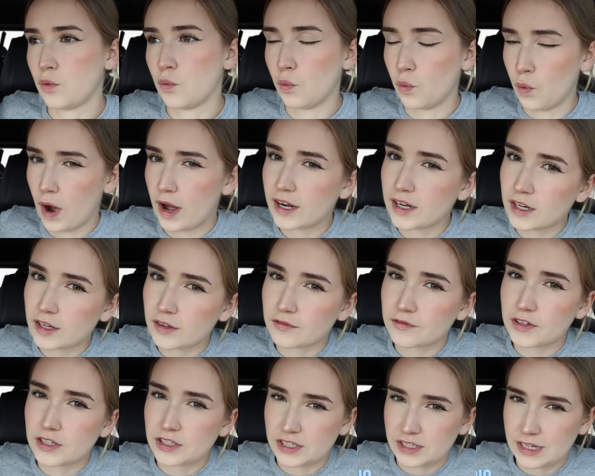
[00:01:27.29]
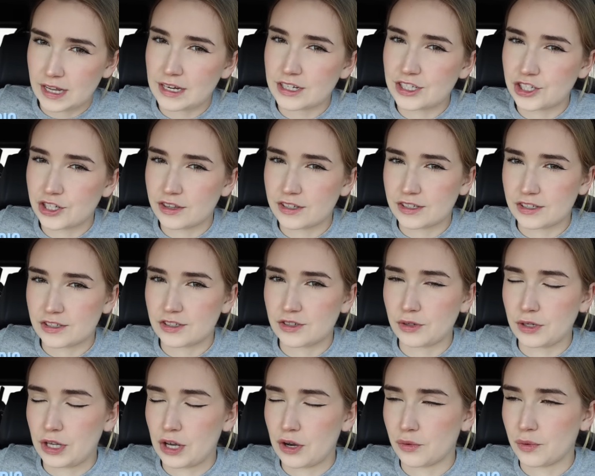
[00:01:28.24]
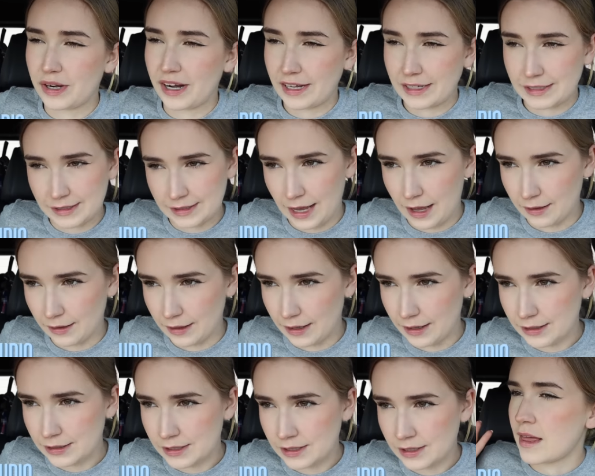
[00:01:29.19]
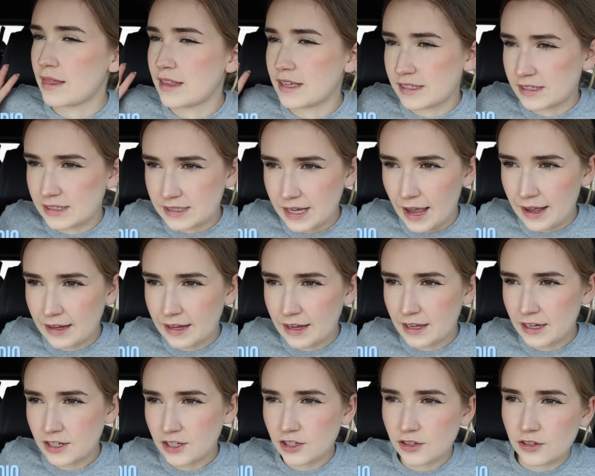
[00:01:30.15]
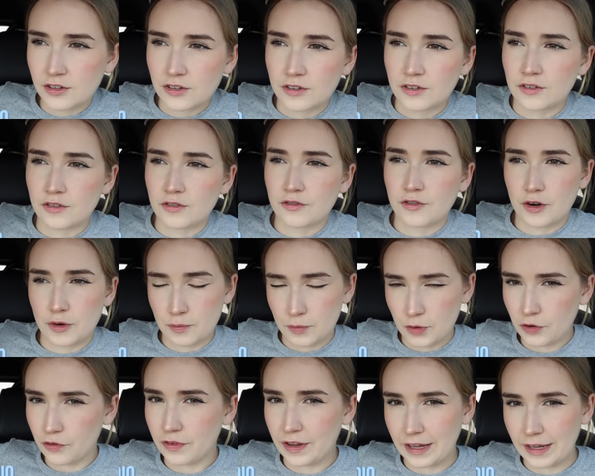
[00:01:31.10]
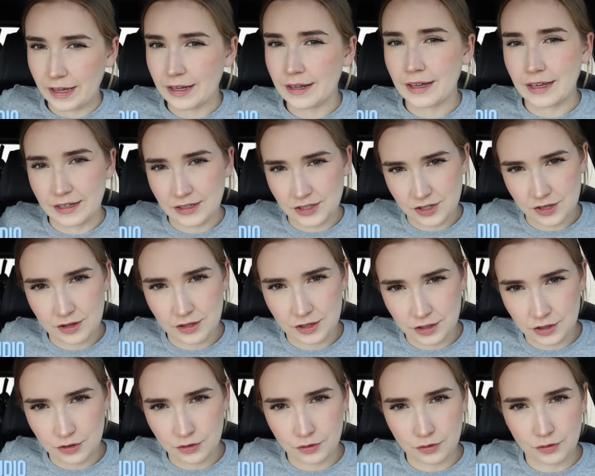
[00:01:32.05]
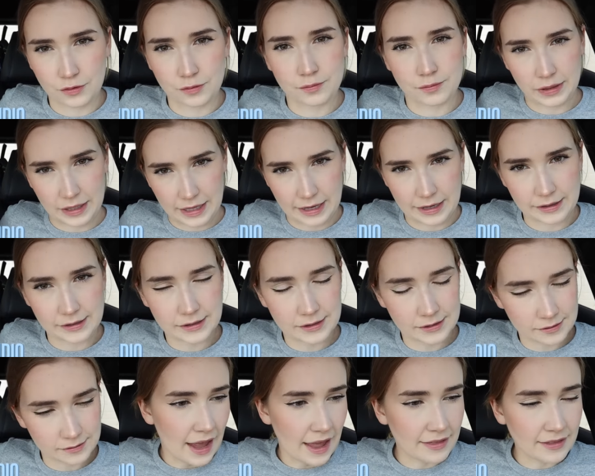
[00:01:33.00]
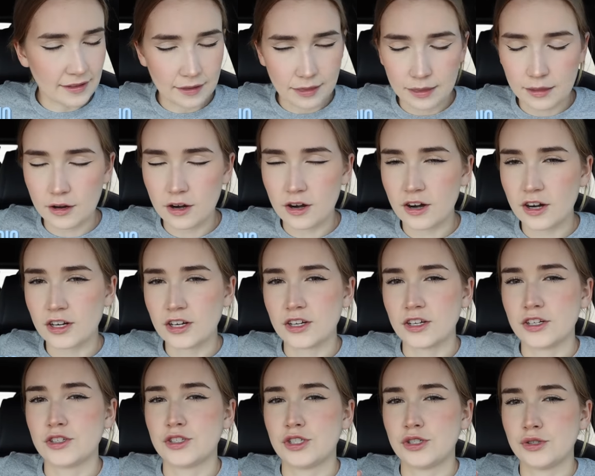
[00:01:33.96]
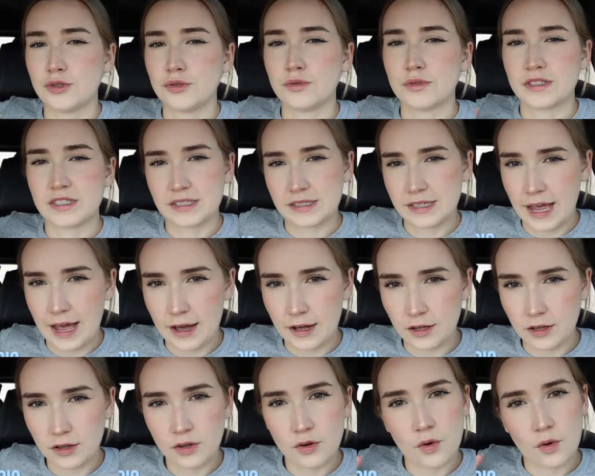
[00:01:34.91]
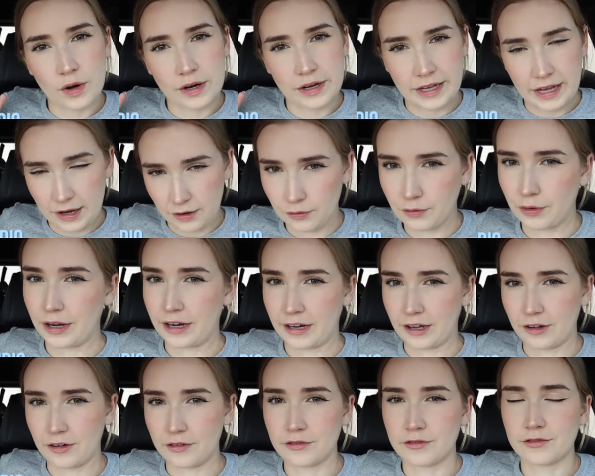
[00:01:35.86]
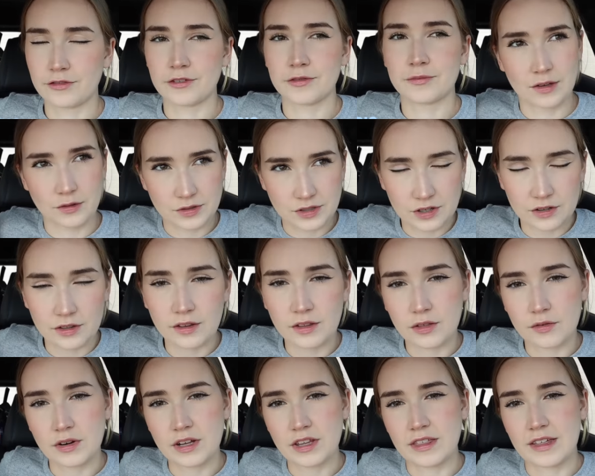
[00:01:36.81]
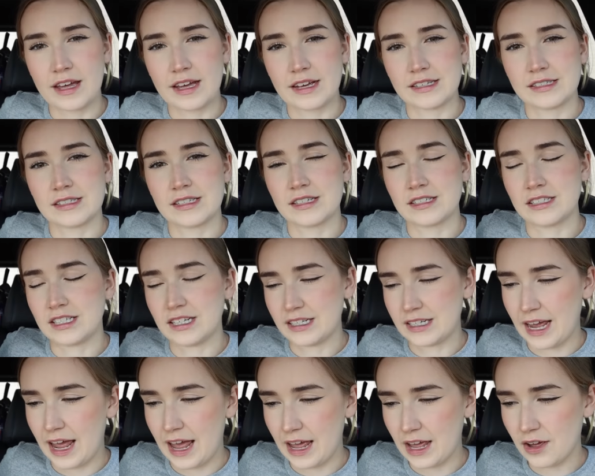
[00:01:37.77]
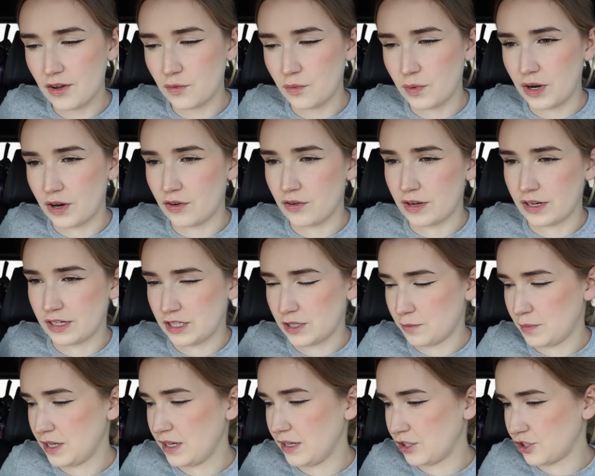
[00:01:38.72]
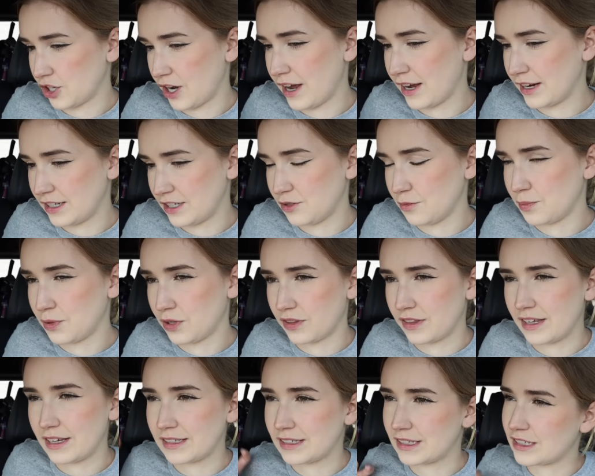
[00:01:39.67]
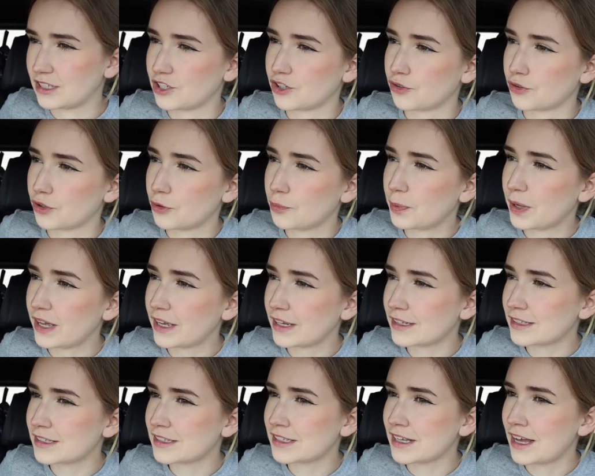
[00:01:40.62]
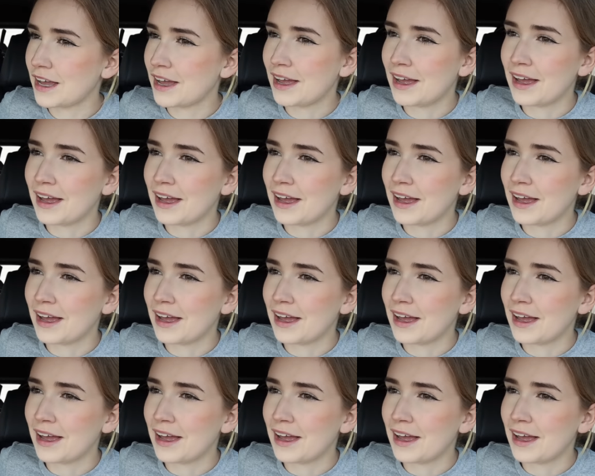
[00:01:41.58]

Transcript: One for staging the studio when I sell it, the second for moving into the new place, and the third to sell or get rid of. Those are the three things. Today we are going to be trying to put things into groupings.